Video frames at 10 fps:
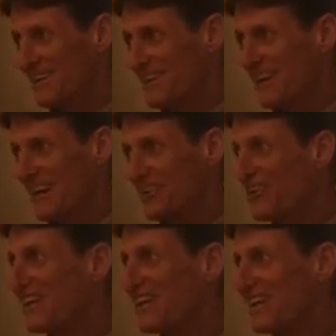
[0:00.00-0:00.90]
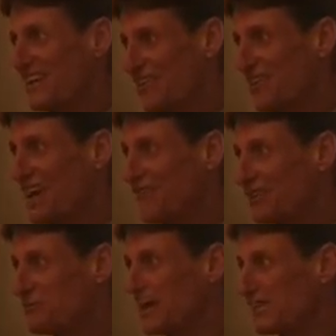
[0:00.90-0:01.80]
yeah, you're not going to get near the life
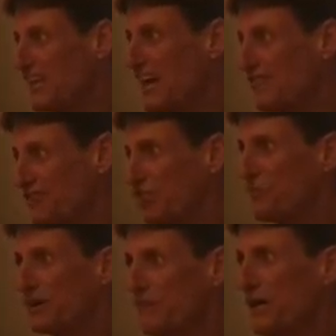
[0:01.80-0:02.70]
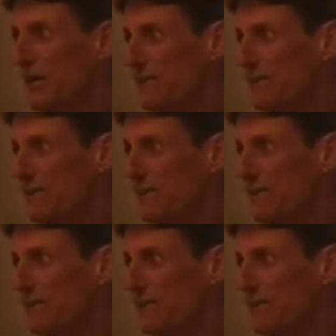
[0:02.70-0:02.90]
expectancy out of it as you would.